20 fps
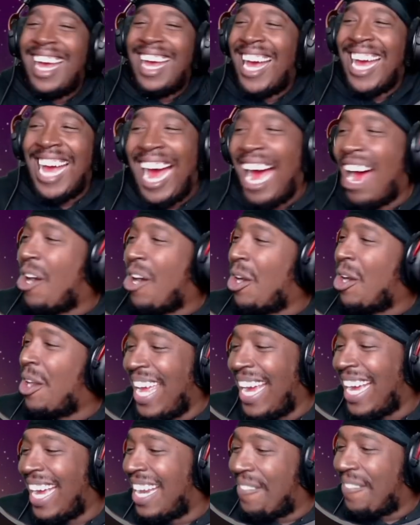How are
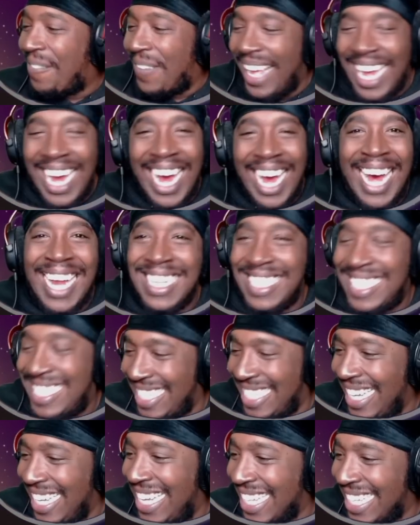they gonna play hide and
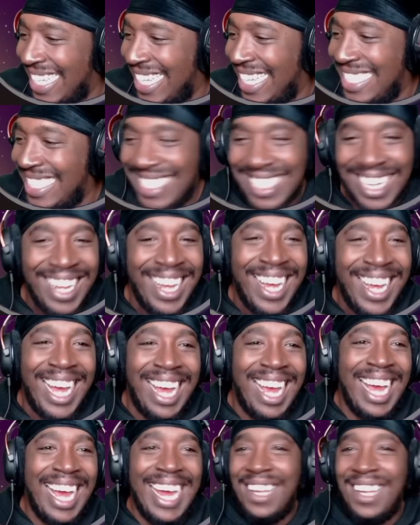seek in this?
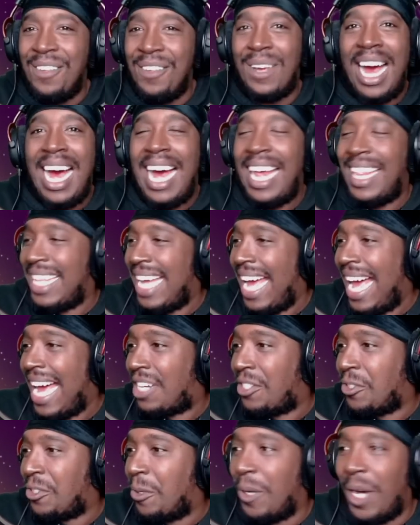And you got the
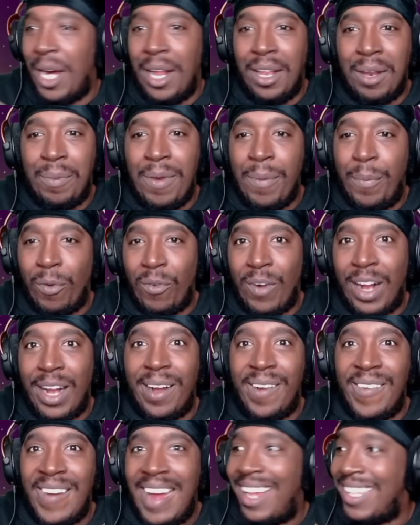actual other people running
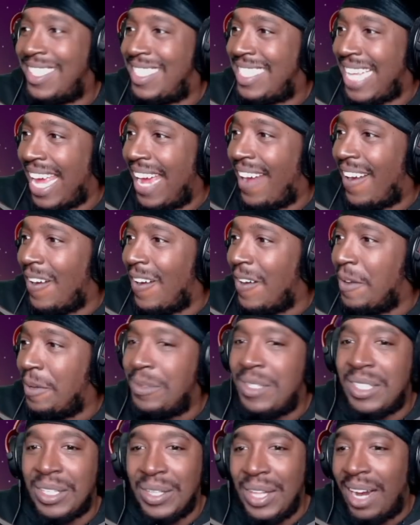around scaring them,
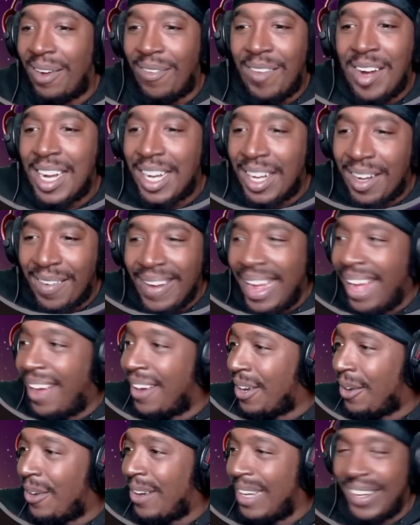so they're running around
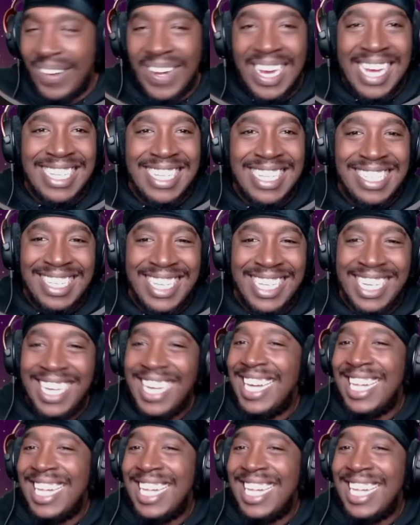going crazy.